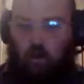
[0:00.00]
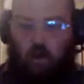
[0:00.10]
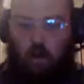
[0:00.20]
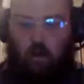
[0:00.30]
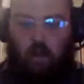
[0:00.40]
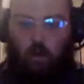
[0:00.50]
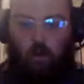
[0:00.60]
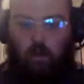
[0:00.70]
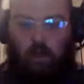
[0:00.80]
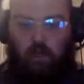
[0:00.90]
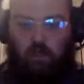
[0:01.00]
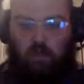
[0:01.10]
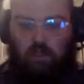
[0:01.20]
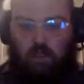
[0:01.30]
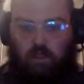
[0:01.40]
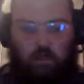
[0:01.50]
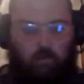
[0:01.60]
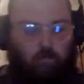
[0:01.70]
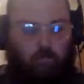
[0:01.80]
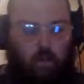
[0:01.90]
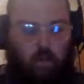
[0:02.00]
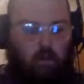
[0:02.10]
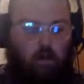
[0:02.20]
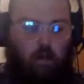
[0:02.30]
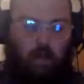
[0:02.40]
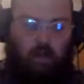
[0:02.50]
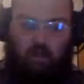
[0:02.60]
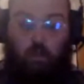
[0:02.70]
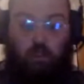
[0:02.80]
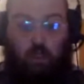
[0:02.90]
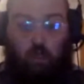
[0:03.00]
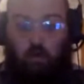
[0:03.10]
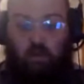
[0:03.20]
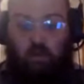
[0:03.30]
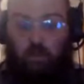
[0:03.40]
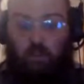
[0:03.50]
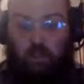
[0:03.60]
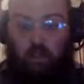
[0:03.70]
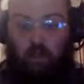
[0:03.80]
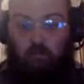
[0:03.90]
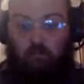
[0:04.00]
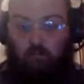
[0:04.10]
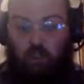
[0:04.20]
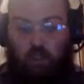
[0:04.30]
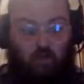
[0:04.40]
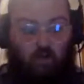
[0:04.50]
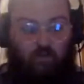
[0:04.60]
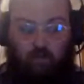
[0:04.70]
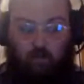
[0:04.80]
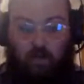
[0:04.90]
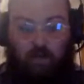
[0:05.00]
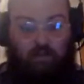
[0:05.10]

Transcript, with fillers: other than that goal against Rangers, and I think we should have got rid of him in January. We should have offered. I, I'd never